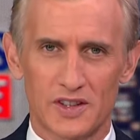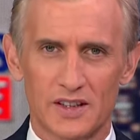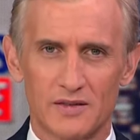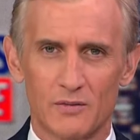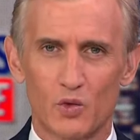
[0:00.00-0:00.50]
that
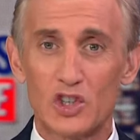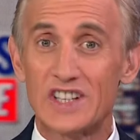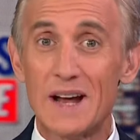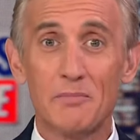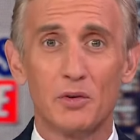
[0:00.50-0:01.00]

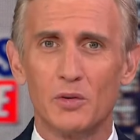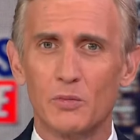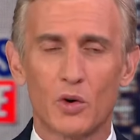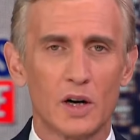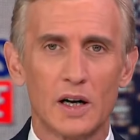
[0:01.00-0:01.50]
resemble
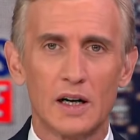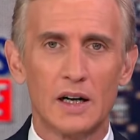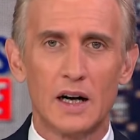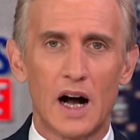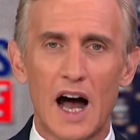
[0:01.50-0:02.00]
more a
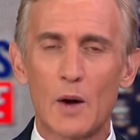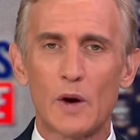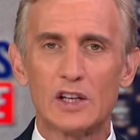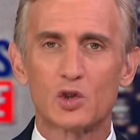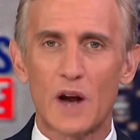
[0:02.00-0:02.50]

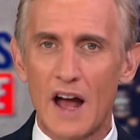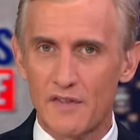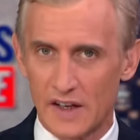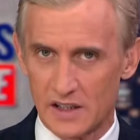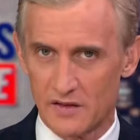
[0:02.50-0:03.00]
highway
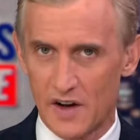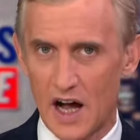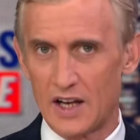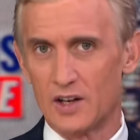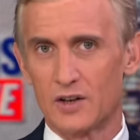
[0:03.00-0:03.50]
traffic
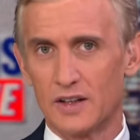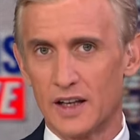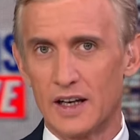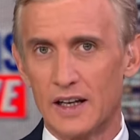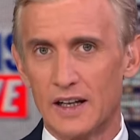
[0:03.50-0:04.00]
divider, and
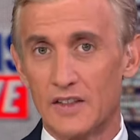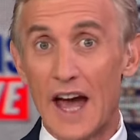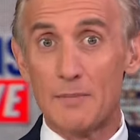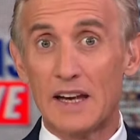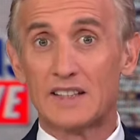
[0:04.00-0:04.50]
that,
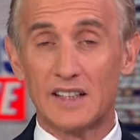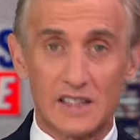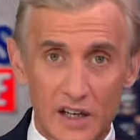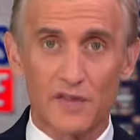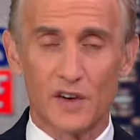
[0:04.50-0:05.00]
that makes it
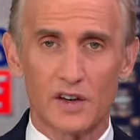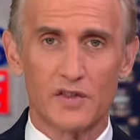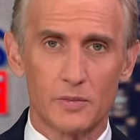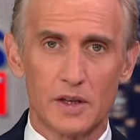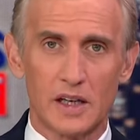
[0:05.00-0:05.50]
different
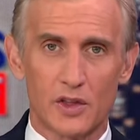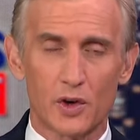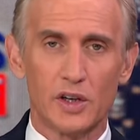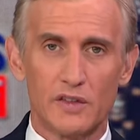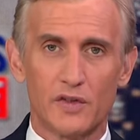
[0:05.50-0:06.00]
from the
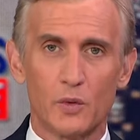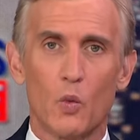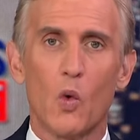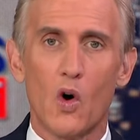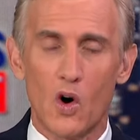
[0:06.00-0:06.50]
30-foot
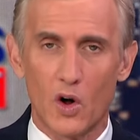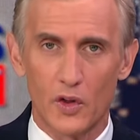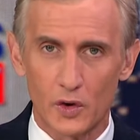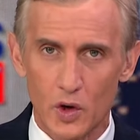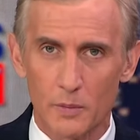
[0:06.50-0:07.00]
wall
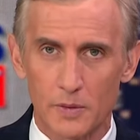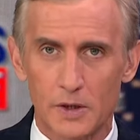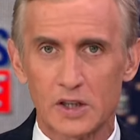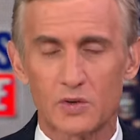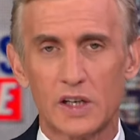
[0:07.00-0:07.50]
the Trump
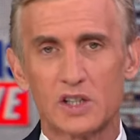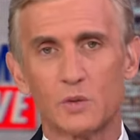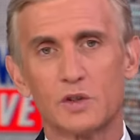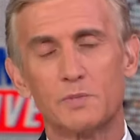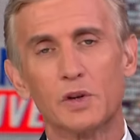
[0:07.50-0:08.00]
administration
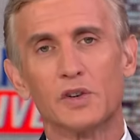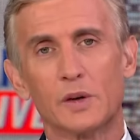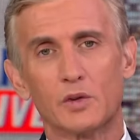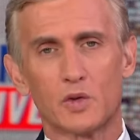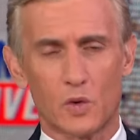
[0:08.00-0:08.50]
was building,
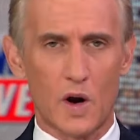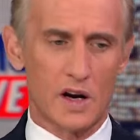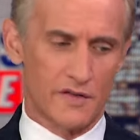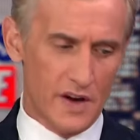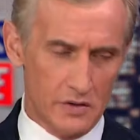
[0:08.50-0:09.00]
which
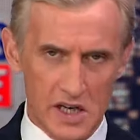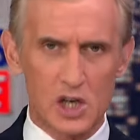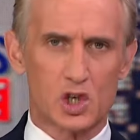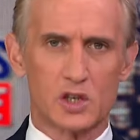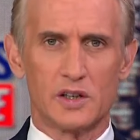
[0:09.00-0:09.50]
required
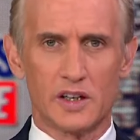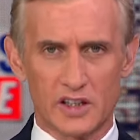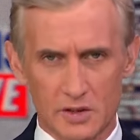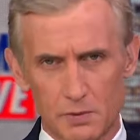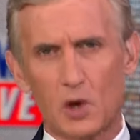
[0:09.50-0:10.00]
foundation and
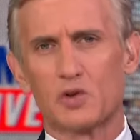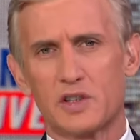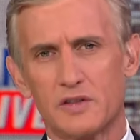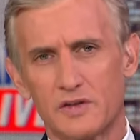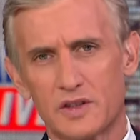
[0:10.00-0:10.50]

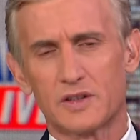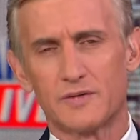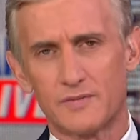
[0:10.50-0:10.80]
explosives.